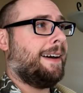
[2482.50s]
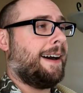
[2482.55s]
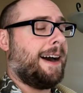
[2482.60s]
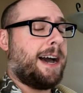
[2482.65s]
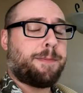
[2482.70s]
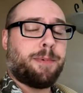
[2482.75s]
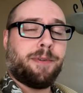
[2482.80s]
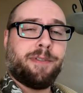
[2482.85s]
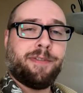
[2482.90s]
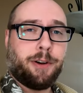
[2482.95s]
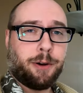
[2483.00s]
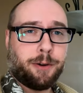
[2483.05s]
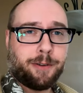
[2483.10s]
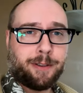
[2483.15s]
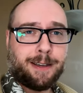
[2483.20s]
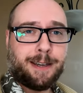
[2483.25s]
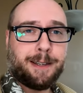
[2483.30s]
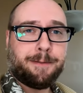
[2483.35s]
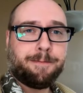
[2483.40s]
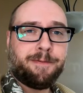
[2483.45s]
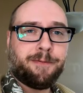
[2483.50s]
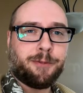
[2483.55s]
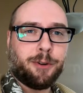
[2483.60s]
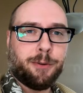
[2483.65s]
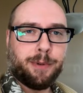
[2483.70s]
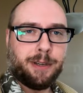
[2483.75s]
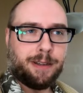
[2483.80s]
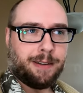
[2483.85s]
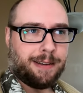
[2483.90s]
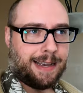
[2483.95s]
I prefer that
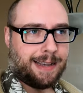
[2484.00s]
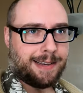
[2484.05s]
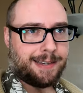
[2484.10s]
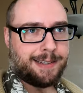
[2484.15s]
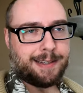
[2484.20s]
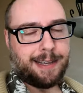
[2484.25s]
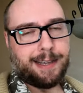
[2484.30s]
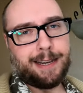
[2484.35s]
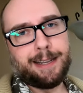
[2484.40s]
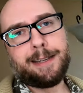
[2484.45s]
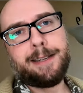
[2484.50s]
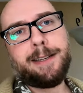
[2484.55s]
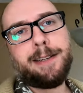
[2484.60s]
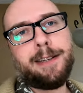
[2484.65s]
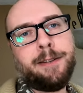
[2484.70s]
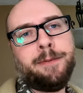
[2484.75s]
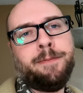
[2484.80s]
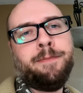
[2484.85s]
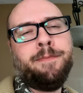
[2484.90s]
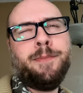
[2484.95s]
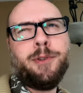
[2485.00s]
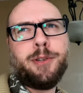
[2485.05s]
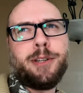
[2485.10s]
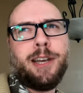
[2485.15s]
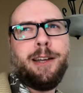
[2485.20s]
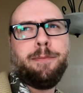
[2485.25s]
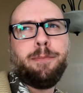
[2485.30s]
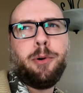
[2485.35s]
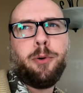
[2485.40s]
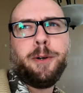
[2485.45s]
from an aesthetic
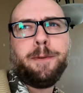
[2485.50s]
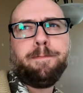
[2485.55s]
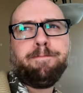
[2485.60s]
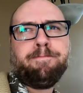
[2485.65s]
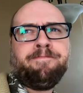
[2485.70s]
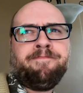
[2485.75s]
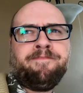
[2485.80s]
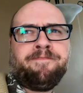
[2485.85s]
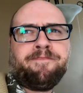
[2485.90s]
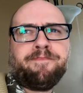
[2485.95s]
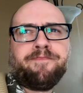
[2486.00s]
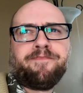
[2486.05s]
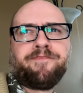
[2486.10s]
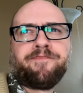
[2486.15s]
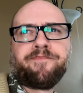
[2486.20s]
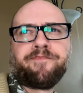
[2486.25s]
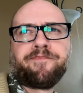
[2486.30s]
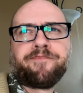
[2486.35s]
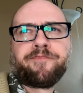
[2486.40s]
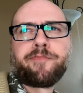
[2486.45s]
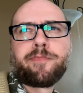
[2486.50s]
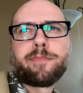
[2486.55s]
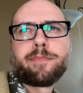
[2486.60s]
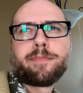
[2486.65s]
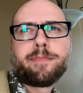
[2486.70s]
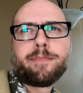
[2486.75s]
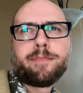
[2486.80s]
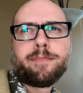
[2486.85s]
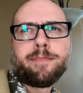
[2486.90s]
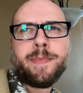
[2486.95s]
standpoint.
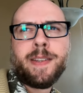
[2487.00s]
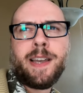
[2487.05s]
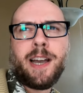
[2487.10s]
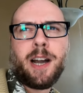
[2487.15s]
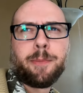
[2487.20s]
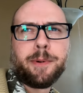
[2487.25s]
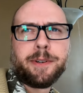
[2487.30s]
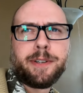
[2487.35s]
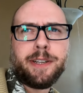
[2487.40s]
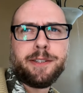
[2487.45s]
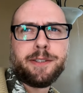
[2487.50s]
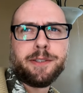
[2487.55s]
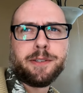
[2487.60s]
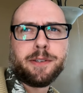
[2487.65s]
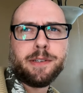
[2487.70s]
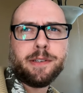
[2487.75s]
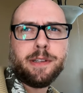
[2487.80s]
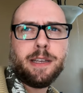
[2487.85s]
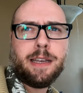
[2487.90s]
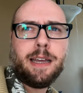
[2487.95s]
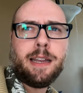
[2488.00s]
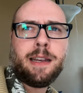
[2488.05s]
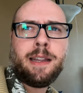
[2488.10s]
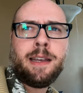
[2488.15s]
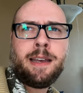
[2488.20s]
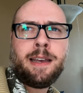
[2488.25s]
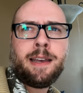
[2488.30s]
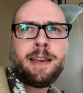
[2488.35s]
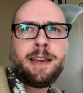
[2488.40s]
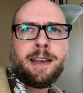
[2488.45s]
How pretentious is that?
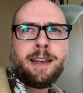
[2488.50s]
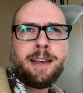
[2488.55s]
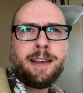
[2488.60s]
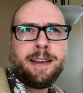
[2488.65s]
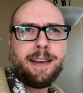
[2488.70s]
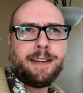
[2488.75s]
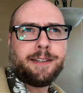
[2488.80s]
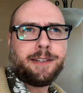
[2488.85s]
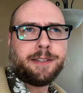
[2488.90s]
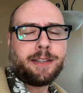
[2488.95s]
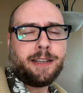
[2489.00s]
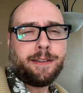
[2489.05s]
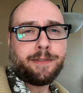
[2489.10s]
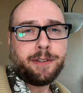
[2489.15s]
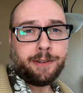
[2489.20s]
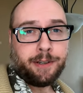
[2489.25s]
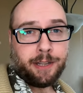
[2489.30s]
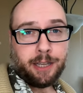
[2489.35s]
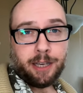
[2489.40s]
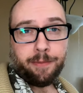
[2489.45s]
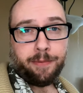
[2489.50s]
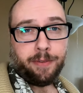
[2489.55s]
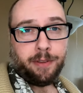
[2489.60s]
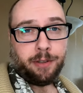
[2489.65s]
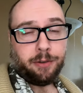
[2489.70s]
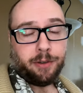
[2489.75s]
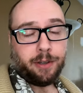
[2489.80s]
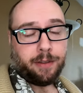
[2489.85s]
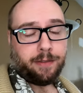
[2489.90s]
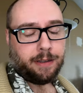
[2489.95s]
It just gives a depth
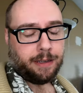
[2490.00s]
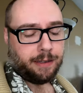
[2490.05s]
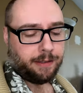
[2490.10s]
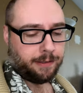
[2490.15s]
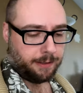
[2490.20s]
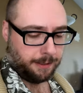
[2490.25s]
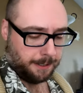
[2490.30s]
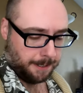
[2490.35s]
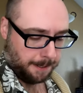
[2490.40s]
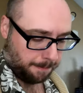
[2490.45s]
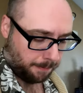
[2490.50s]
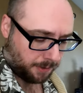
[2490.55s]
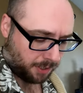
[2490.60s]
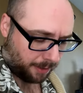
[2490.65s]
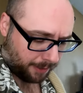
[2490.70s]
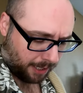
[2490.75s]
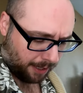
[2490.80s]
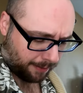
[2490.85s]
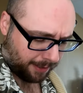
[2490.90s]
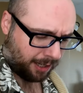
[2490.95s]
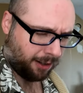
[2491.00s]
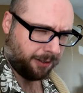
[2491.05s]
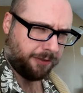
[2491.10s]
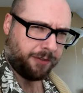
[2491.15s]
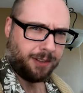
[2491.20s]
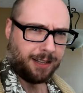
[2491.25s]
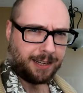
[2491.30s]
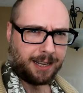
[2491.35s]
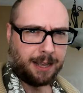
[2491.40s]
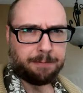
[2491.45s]
to it that um, sometimes I don't
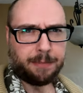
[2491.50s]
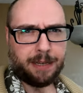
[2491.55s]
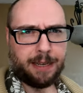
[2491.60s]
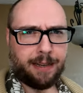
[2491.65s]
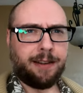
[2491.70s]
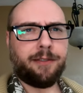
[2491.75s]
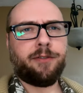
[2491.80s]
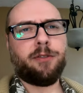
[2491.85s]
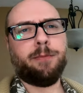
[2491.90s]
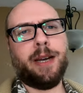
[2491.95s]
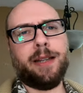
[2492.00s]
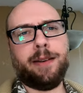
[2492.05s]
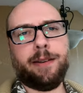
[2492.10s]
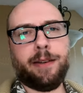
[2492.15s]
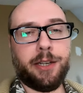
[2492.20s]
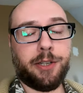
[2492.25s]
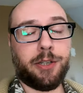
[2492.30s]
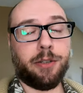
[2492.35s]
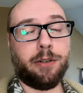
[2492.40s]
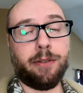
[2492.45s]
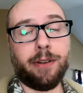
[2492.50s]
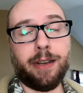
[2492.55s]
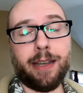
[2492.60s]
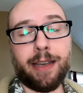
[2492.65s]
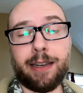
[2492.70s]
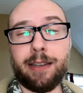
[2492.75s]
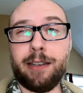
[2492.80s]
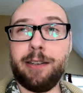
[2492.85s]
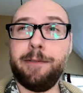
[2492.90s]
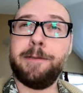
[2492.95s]
feel like I'm getting from my digital
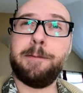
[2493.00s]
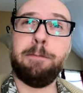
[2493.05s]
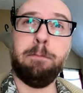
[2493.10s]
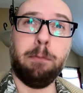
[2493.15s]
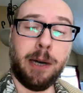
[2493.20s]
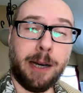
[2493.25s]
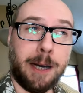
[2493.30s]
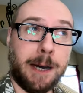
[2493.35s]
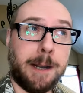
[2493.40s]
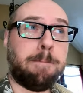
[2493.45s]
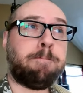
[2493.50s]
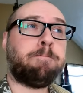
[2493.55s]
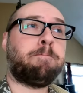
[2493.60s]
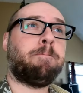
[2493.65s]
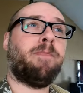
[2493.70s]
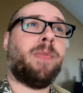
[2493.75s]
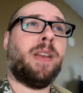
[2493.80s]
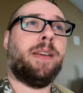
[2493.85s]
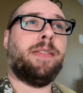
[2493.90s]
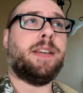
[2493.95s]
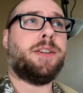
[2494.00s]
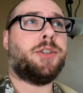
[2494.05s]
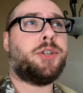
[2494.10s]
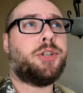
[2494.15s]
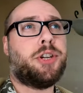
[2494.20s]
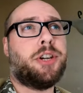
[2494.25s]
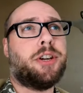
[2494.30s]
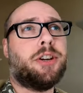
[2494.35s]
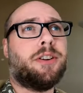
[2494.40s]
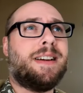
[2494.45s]
negatives, but the
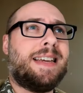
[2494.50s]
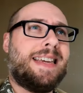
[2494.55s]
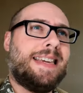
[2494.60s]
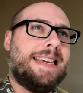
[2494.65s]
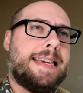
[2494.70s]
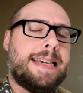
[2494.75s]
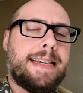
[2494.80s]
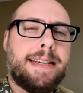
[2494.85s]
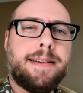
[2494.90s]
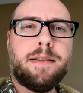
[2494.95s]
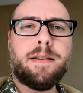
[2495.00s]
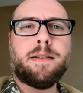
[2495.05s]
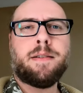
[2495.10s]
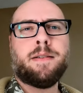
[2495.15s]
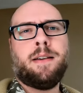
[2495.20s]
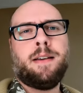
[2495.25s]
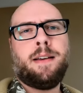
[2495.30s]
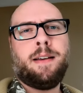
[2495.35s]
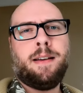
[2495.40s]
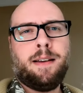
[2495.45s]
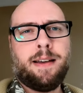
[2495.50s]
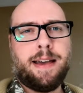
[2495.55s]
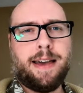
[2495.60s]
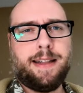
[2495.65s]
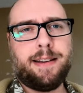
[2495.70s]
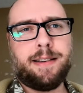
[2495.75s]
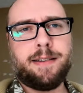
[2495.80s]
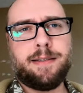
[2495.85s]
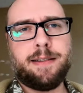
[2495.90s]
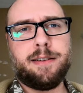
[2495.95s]
sheer ease
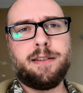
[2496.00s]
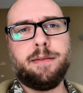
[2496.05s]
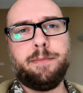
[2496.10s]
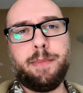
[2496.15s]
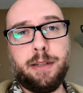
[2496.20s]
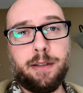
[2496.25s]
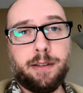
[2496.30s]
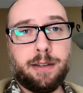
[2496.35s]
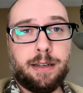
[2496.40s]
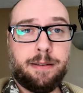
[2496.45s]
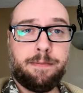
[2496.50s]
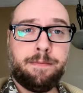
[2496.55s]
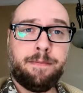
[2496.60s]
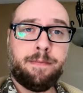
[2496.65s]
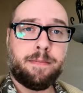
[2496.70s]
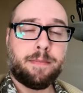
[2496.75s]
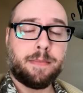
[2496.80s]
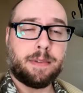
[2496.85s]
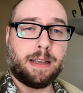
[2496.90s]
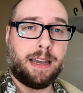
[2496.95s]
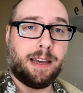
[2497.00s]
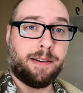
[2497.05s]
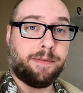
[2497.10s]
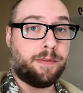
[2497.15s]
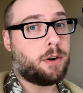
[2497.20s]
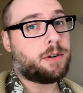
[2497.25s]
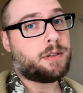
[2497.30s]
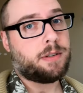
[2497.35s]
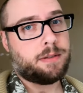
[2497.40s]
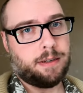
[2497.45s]
and accessibility and
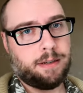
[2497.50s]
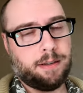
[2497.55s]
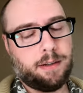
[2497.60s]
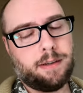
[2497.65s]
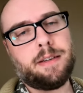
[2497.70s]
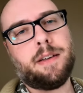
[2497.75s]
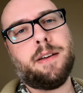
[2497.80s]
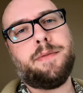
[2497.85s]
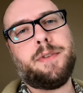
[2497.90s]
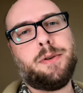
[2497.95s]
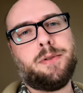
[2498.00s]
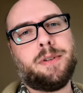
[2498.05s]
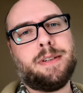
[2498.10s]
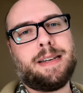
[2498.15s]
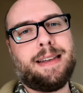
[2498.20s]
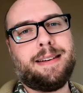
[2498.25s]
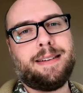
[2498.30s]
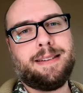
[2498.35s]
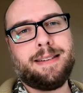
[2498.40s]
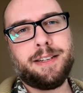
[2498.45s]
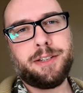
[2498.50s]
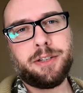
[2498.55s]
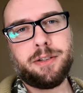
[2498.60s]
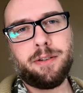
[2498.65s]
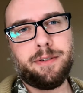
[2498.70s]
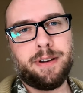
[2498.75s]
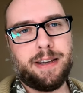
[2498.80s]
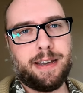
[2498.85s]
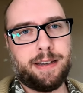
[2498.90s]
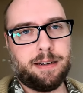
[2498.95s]
versatility of using a
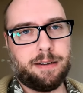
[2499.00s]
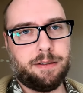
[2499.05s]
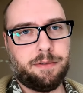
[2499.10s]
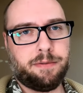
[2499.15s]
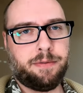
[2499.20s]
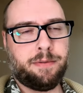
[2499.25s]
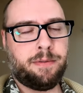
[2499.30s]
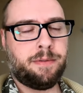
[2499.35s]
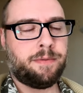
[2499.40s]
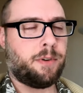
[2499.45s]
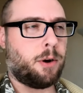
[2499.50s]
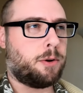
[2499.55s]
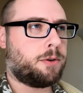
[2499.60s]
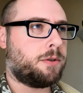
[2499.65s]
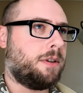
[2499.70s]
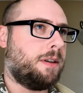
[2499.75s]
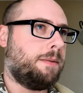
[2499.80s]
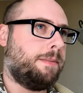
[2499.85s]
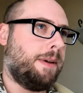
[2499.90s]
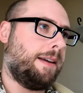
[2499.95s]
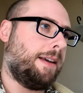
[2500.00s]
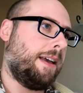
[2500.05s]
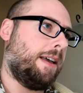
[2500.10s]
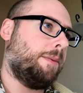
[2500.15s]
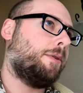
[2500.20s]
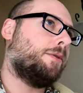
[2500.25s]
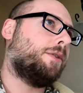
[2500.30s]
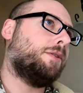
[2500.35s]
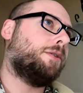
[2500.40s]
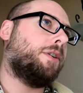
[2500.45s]
digital negative, virtually being
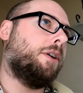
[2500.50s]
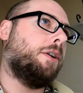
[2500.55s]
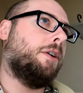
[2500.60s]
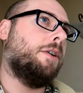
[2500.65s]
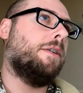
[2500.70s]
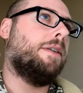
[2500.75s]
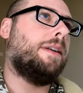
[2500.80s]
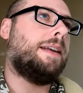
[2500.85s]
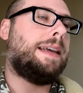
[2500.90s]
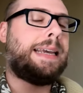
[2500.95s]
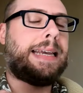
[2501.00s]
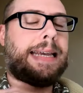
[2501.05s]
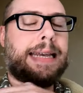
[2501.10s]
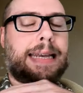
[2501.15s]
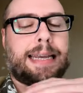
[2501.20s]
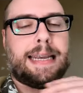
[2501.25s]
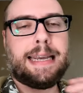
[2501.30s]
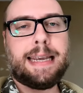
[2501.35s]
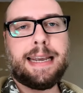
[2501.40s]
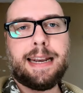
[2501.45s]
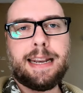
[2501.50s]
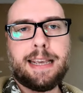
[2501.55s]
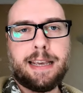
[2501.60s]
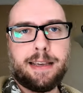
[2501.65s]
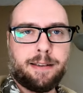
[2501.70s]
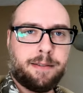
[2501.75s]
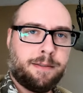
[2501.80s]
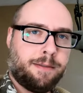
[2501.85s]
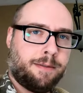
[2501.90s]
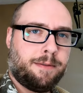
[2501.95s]
able to turn
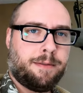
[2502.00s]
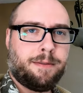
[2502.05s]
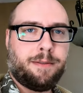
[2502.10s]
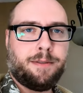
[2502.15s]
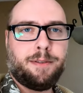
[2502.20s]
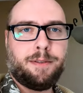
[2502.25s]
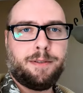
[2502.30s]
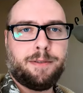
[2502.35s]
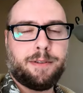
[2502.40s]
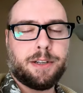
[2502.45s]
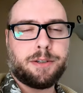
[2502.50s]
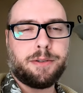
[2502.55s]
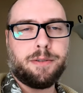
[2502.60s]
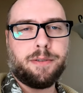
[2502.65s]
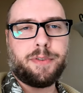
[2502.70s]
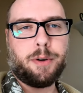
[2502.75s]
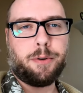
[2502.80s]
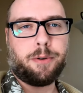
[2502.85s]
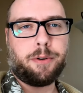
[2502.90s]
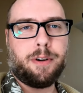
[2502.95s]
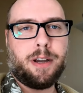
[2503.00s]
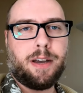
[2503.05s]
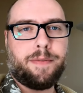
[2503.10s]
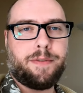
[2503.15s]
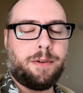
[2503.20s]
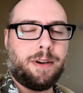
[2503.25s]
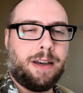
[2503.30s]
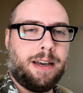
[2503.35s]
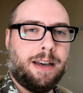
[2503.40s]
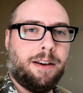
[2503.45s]
any digital
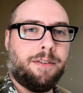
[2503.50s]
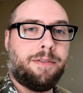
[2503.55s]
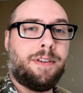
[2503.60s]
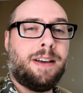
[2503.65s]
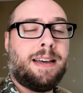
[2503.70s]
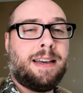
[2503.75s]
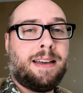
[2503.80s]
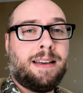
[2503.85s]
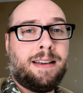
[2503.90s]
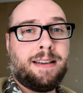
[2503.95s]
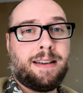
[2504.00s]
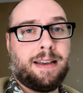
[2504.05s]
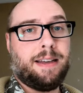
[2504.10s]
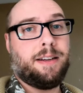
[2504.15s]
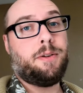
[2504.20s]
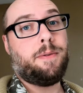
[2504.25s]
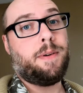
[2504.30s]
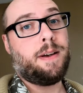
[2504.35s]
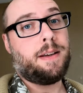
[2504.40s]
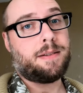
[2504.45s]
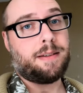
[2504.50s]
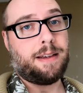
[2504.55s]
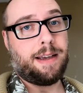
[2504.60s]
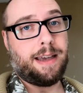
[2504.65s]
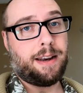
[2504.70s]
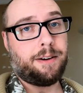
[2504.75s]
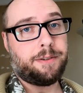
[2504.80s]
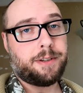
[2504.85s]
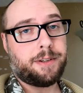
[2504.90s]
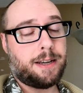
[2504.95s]
photograph you have into a
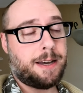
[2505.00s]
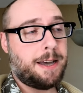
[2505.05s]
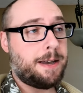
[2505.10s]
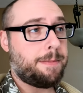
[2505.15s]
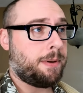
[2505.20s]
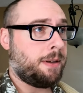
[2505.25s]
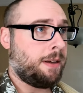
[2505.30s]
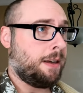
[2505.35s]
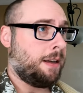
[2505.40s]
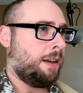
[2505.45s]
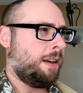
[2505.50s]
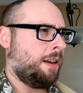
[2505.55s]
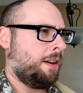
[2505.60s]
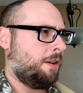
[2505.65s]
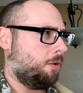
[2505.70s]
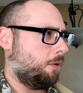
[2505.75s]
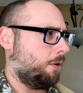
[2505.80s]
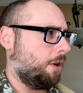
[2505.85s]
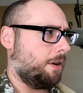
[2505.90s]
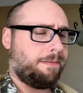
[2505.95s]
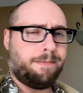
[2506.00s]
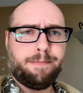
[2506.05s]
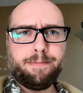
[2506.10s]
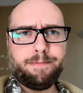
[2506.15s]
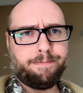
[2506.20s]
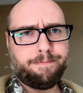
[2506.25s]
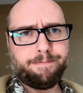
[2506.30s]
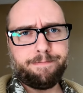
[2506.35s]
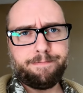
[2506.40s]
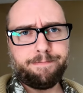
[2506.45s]
cyanotype or a
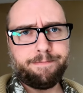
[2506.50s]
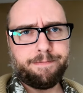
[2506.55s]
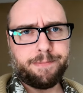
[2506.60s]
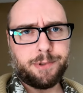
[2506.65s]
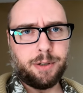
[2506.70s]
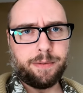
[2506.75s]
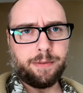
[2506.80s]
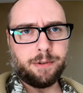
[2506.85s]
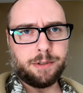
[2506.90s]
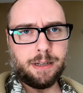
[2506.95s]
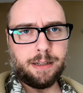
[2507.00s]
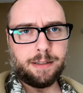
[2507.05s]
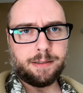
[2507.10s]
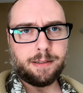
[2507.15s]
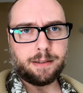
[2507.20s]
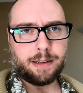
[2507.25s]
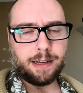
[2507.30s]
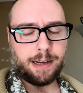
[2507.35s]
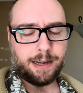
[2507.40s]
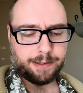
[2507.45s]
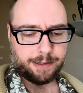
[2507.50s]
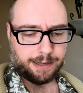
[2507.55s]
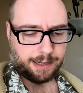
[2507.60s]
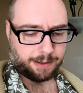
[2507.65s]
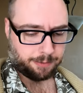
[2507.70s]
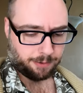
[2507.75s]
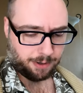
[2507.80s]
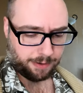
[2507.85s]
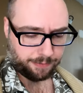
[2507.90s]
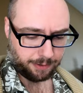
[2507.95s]
silver gelatin
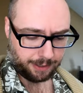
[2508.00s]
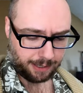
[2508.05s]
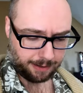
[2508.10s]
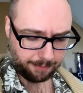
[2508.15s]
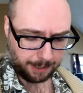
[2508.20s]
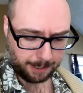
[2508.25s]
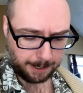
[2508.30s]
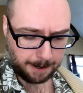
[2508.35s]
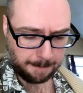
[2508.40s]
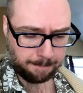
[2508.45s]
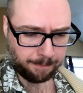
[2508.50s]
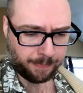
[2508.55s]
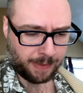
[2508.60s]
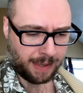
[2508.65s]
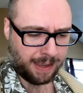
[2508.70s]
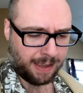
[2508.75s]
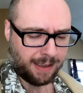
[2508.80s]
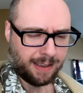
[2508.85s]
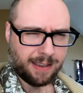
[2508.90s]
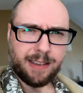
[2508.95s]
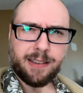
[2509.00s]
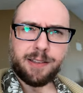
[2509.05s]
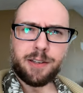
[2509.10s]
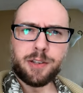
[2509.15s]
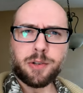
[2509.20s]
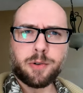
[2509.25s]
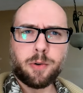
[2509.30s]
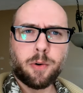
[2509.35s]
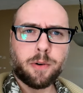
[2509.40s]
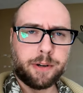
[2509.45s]
contact print for that matter, is
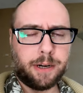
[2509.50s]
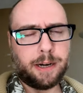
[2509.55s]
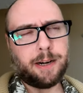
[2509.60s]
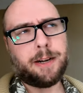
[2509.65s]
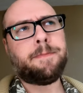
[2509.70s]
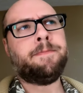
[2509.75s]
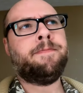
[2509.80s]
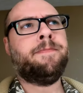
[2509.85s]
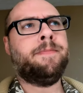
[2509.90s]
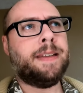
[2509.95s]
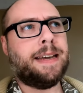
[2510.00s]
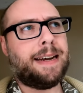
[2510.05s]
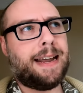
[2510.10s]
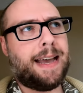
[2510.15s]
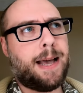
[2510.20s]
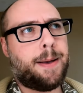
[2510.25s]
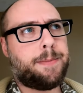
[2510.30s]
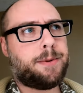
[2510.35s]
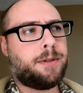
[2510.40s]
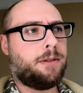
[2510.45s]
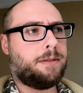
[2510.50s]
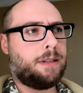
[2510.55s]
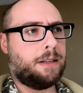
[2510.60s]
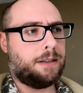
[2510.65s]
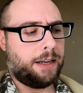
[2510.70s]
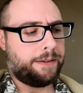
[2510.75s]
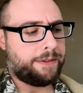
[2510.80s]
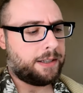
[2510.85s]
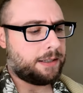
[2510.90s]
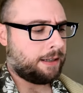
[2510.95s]
extraordinary. And I absolutely
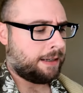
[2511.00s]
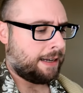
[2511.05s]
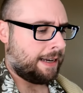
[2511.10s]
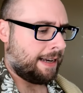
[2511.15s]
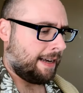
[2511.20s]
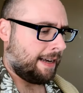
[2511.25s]
love it.